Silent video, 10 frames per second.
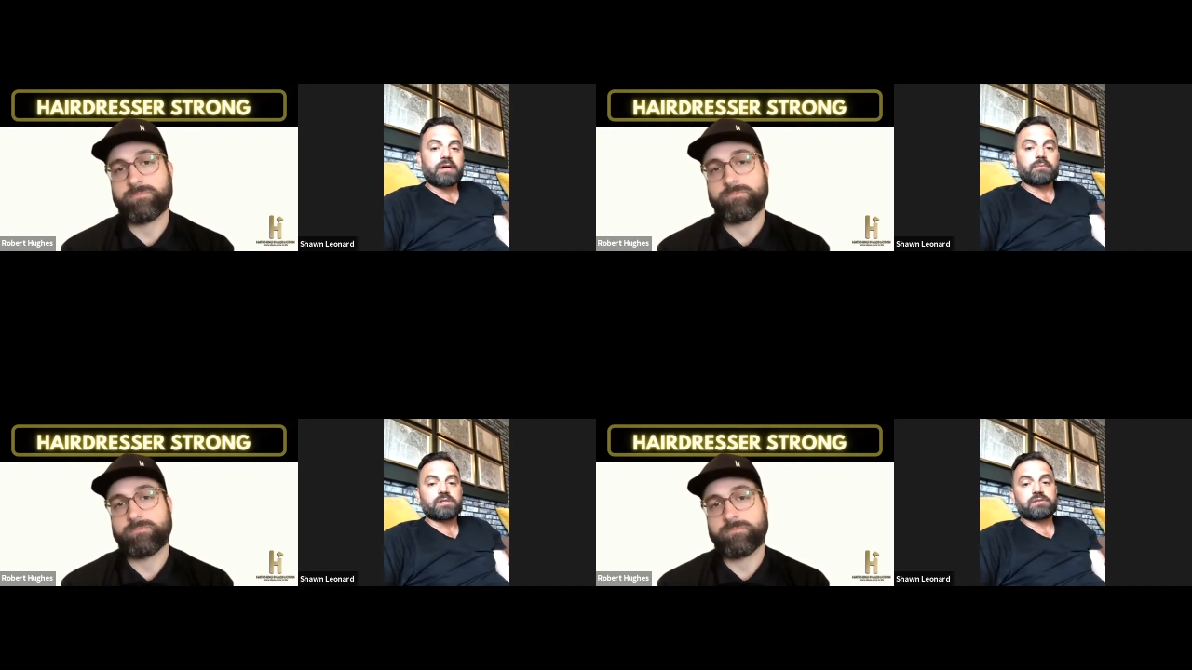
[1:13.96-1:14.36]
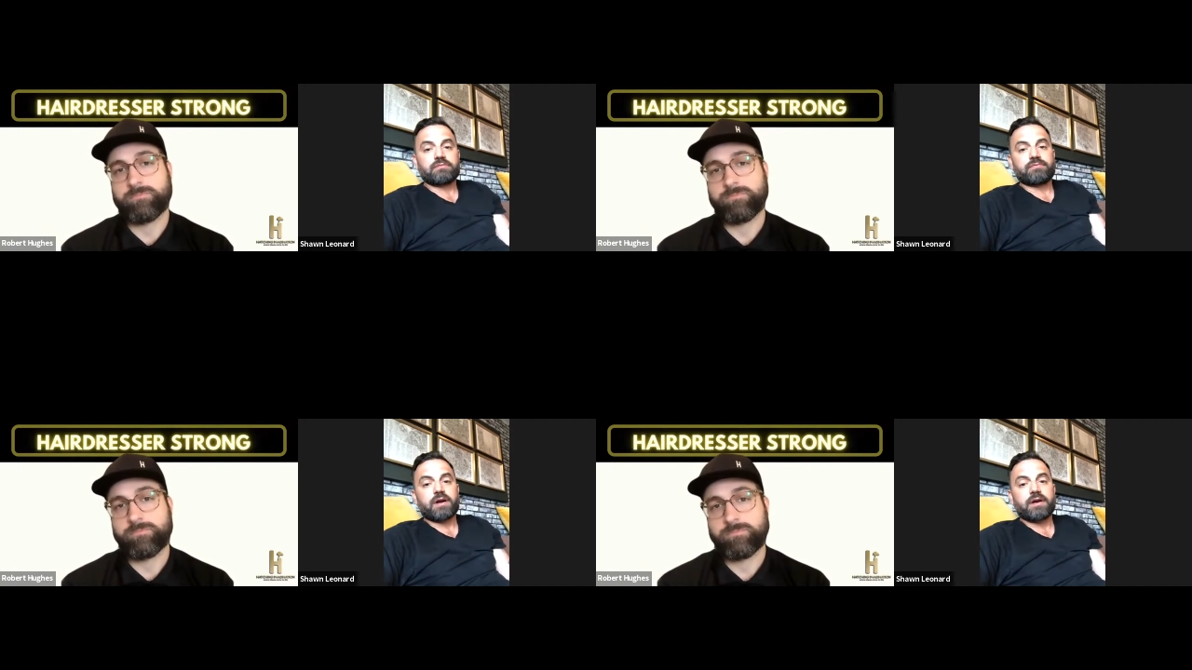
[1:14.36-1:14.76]
Speaker 1: that was
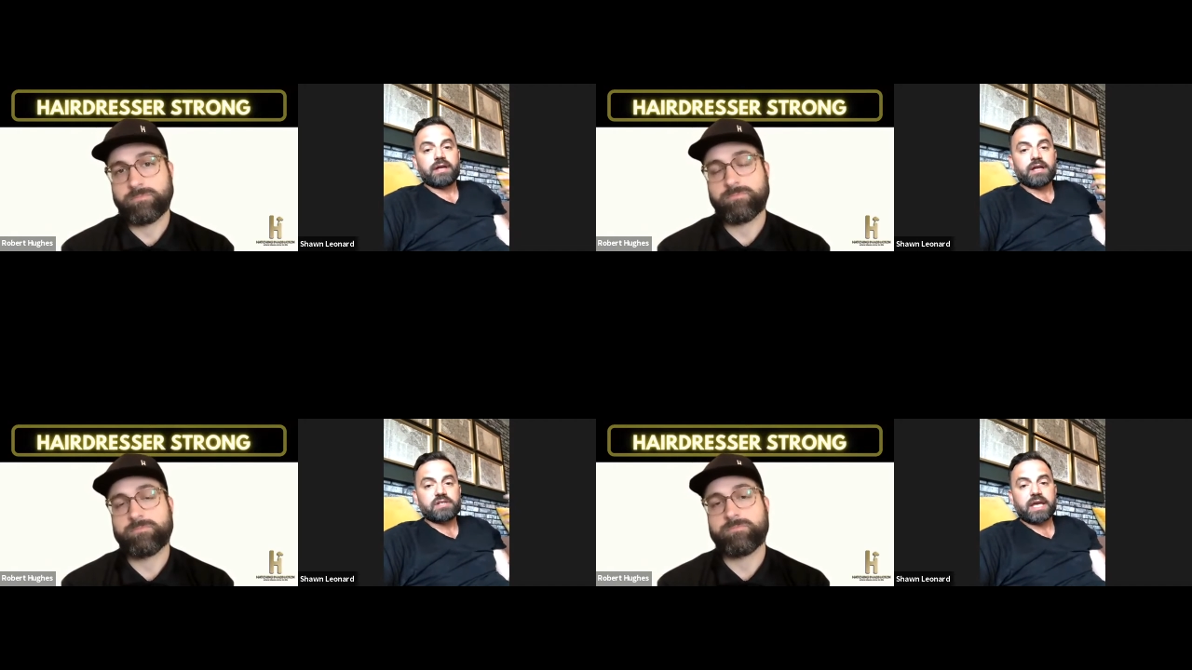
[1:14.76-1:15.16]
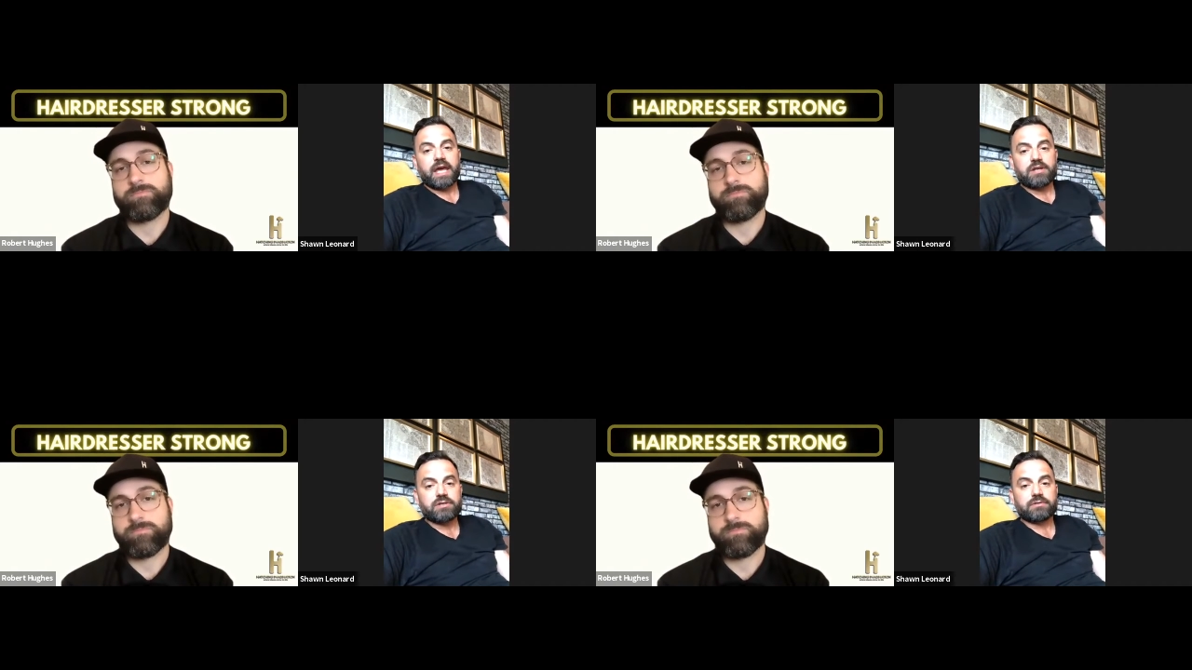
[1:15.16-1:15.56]
very
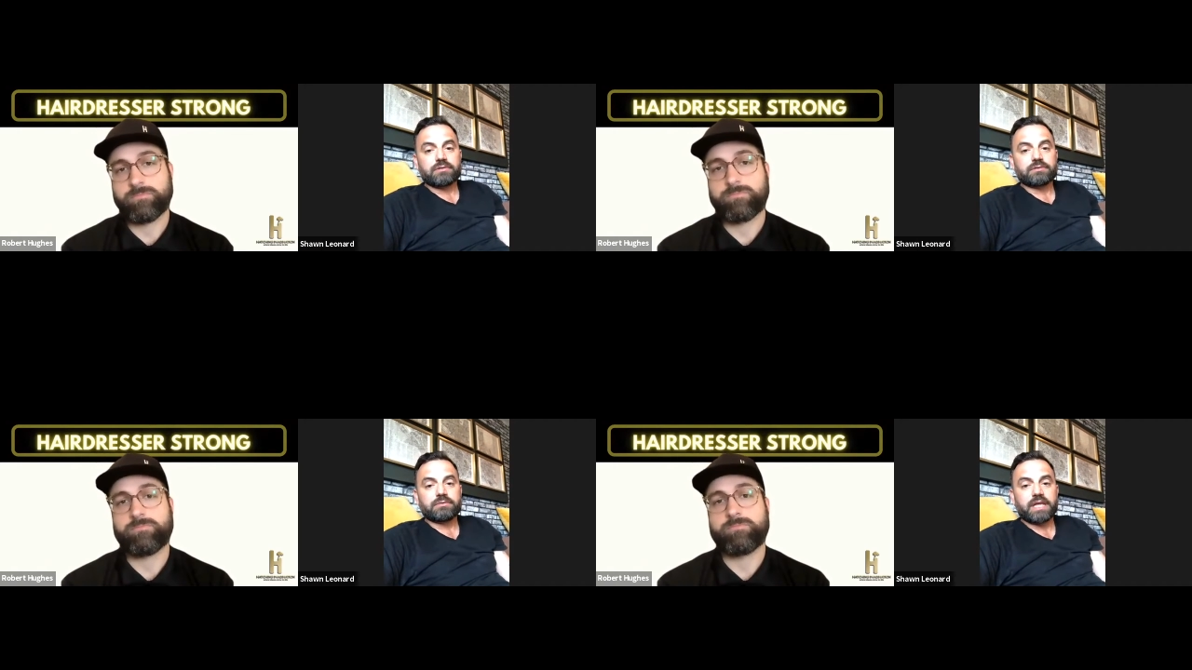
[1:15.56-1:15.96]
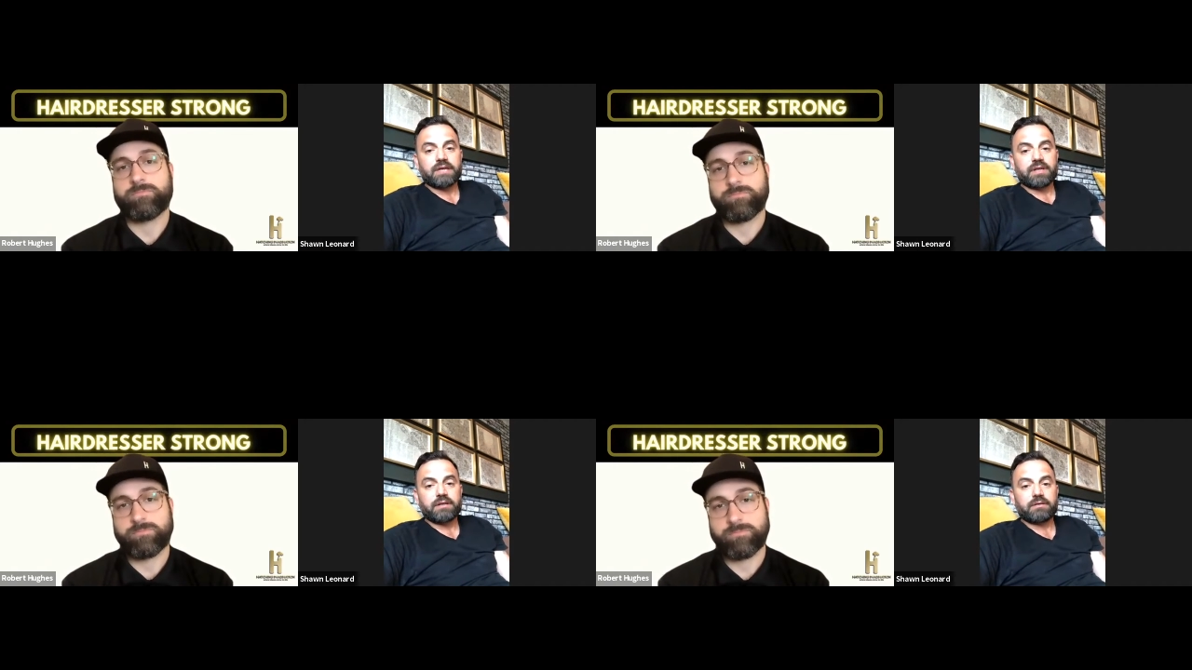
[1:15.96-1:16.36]
educational and
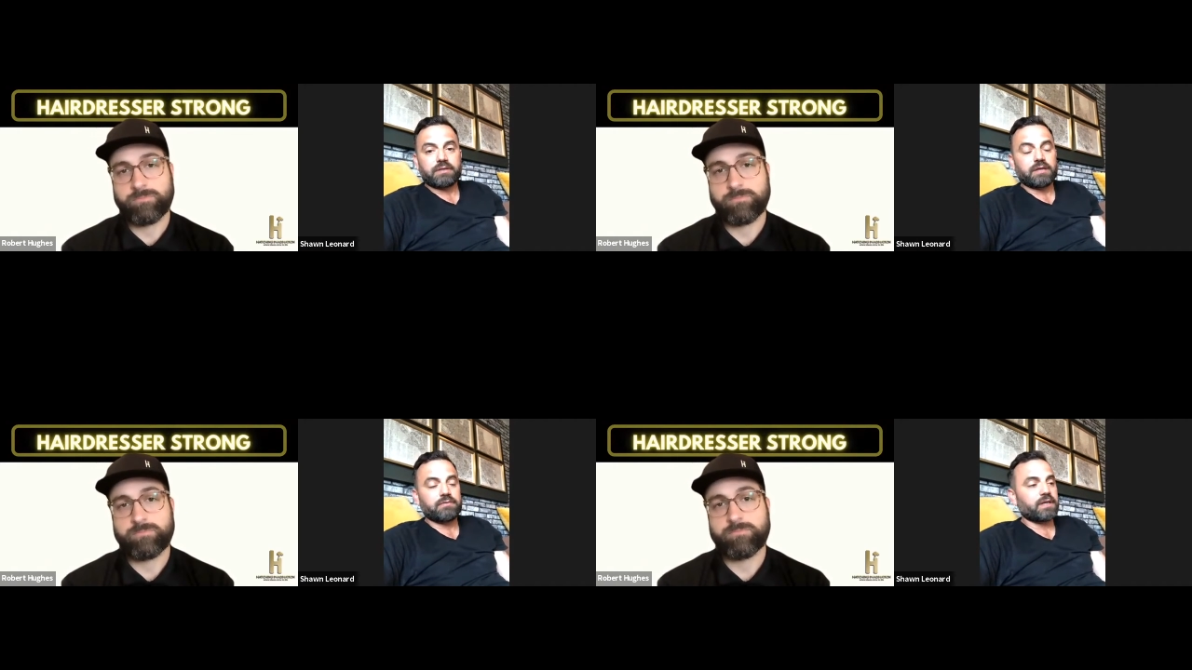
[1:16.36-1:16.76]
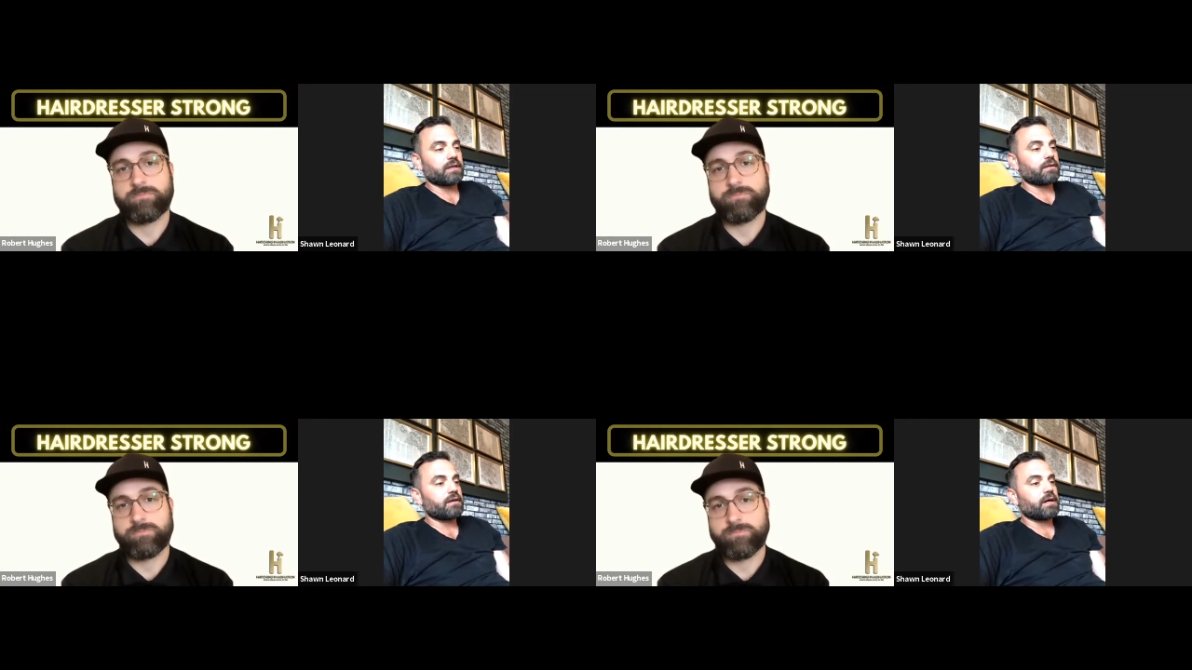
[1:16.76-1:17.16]
giving
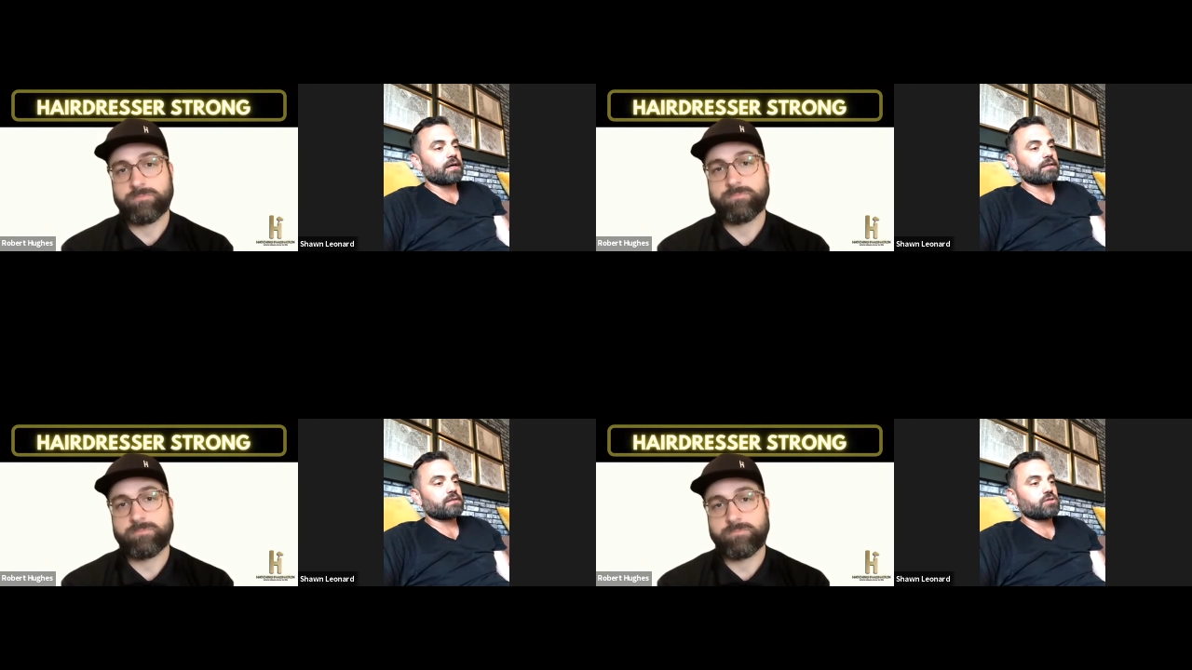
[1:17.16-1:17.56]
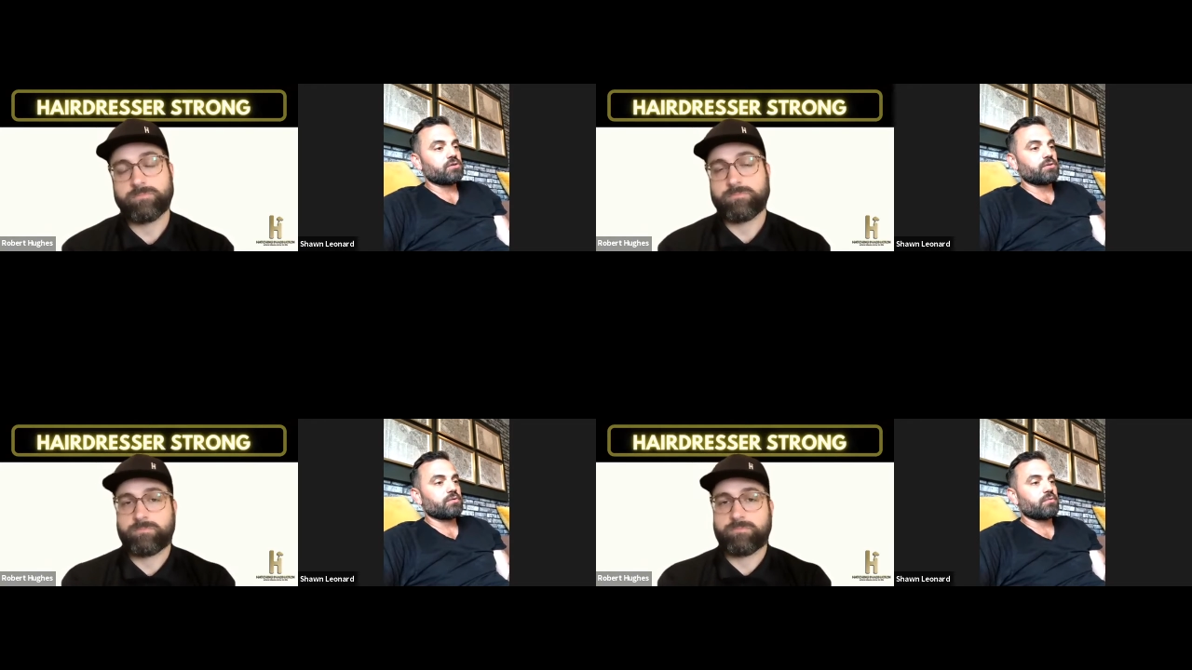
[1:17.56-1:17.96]
giving uh,
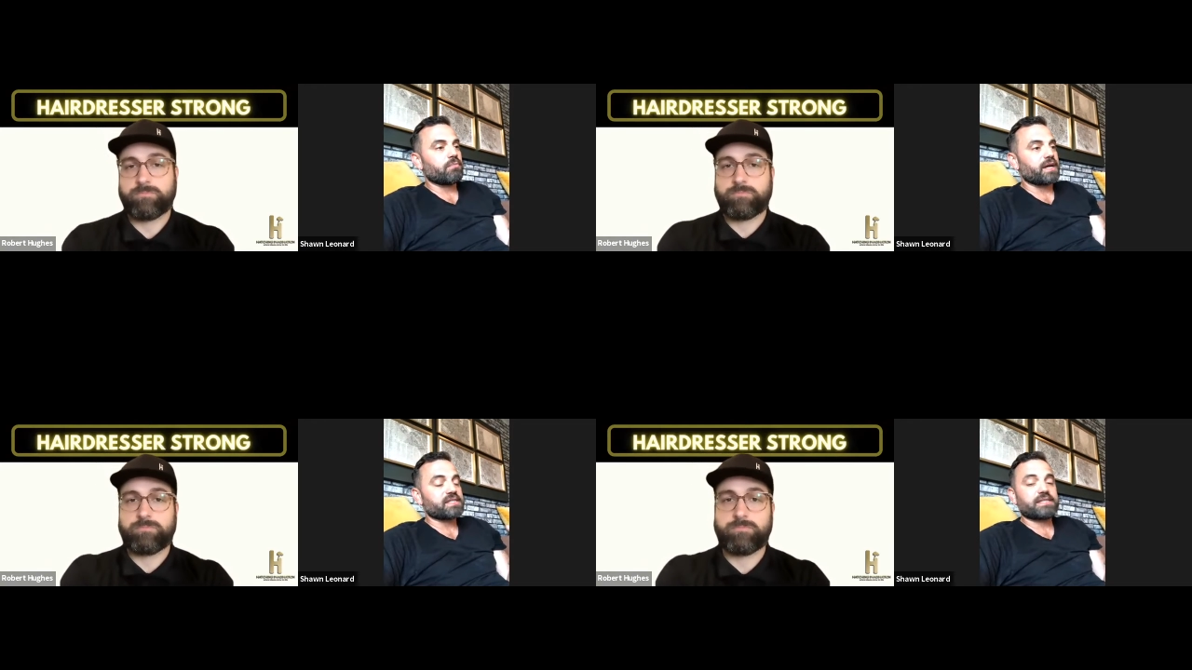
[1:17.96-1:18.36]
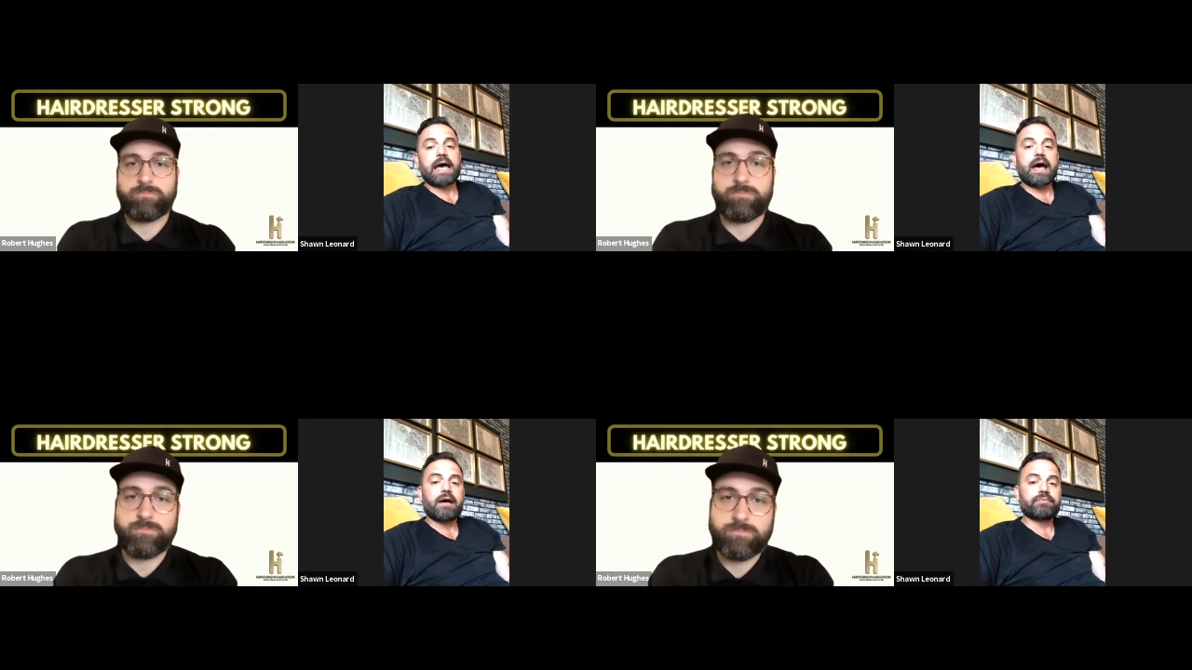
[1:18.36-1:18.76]
to my
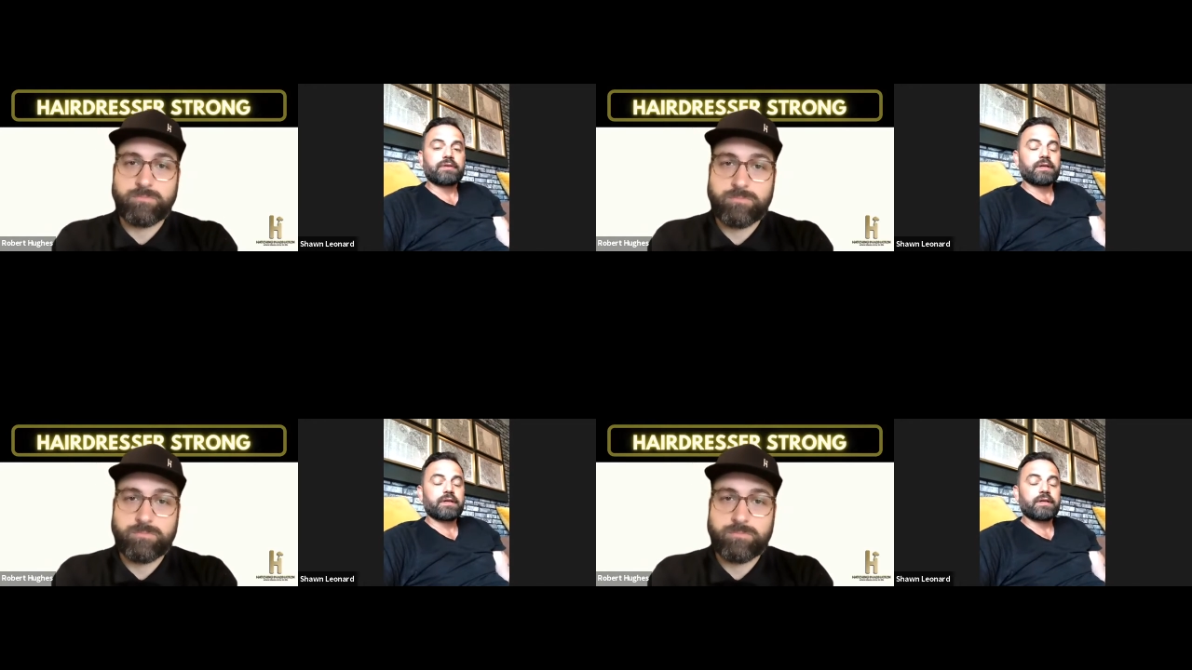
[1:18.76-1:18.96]
staff.